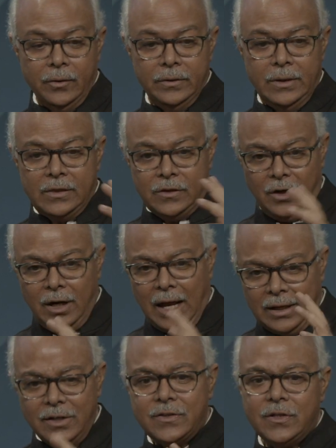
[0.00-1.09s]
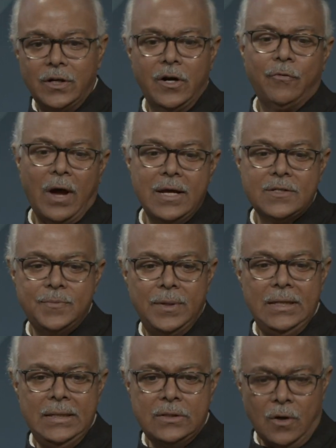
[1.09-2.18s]
The other third of
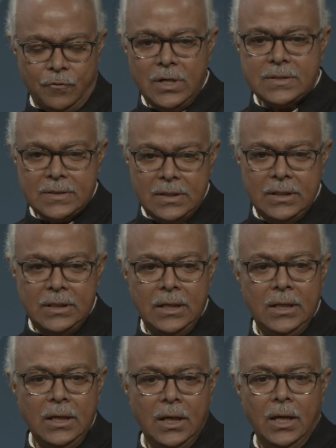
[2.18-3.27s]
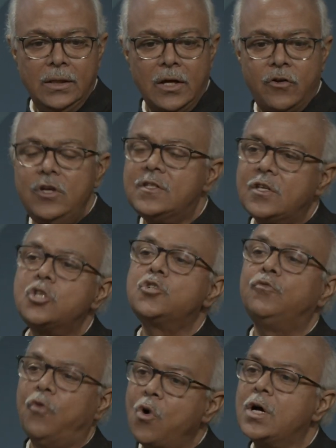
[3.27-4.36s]
ISB is obviously the research
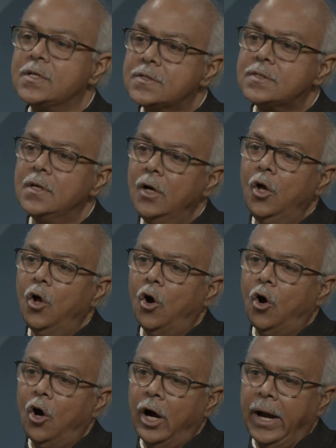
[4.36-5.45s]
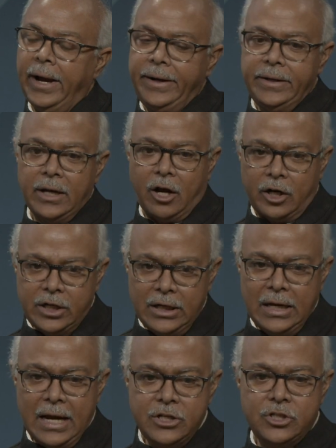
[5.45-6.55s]
focus and the
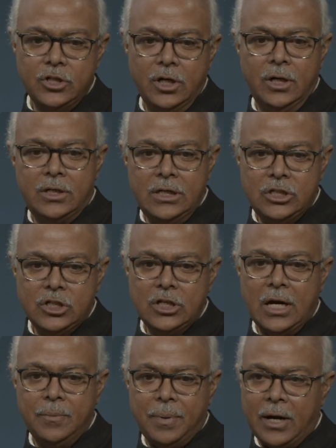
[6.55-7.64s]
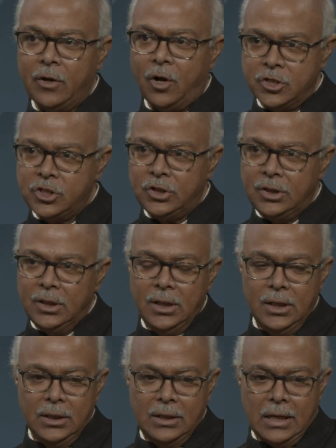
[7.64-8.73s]
cutting-edge teaching and pedagogy
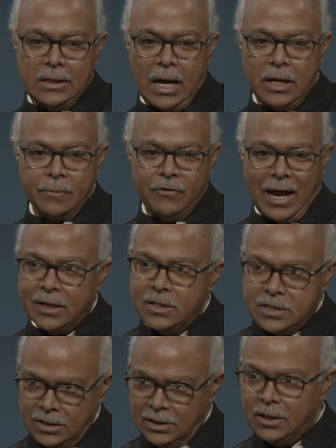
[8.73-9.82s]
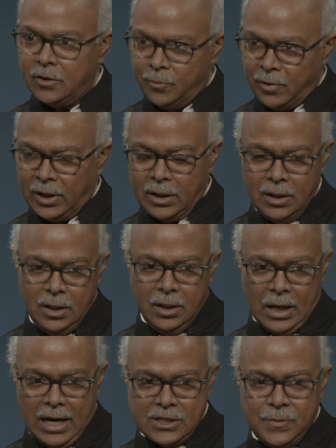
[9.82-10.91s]
that our faculty here bring.
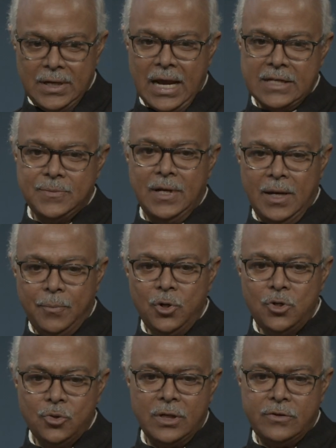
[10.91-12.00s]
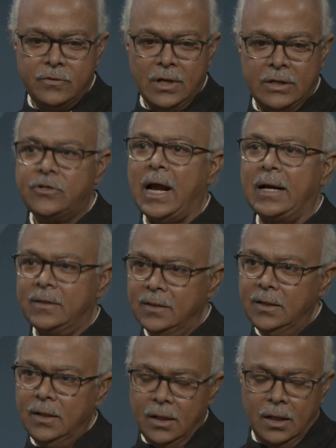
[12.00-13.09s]
ISB has been able to attract
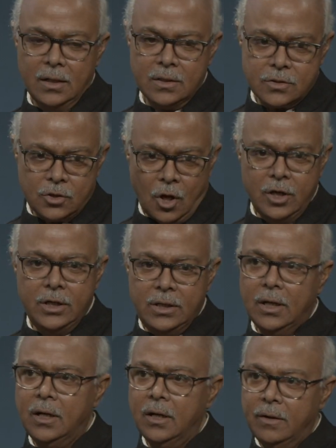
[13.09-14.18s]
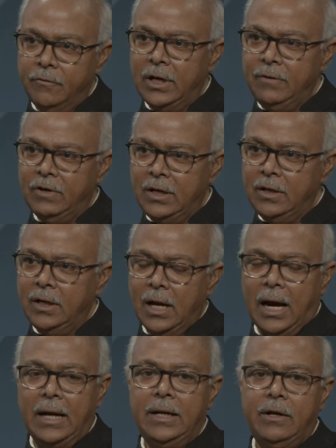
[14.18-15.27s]
a solid, very, very
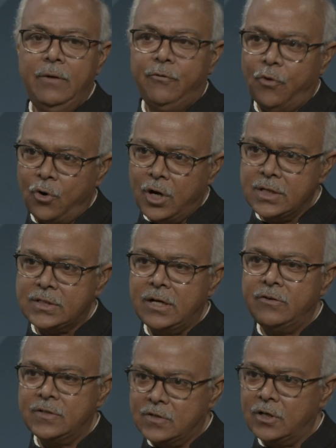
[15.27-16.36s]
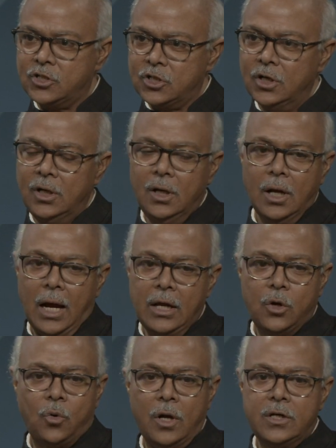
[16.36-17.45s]
highly focused and research,
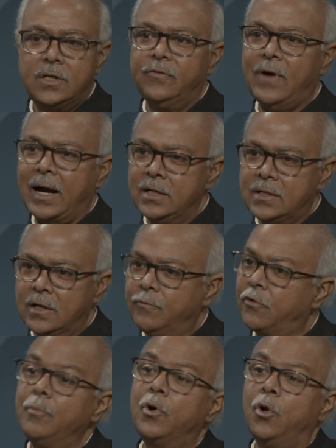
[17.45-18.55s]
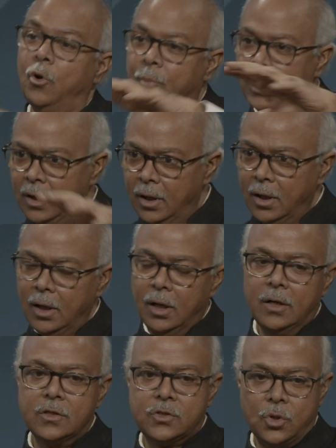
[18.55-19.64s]
high-quality faculty from global
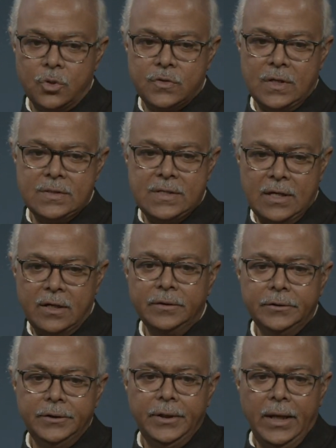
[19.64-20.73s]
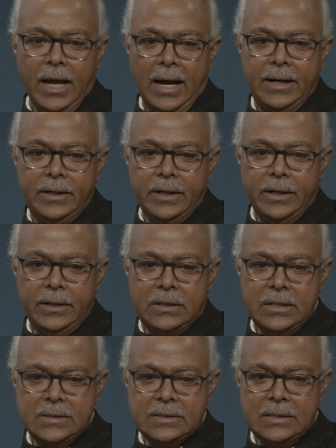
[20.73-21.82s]
sources here. And it
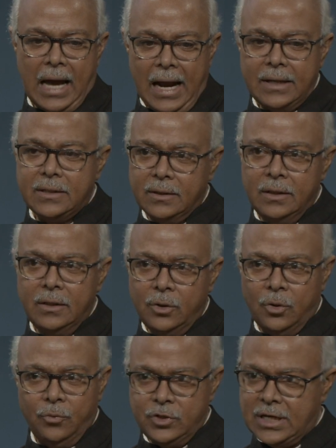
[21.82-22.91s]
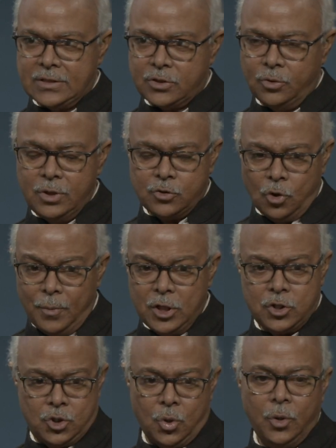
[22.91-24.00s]
is that, which has stood, so much
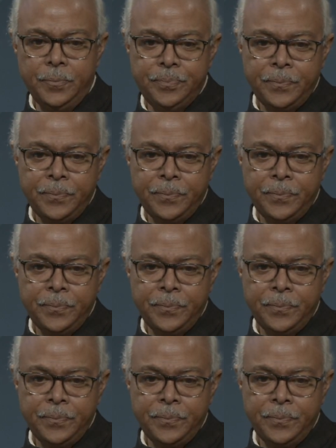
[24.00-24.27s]
so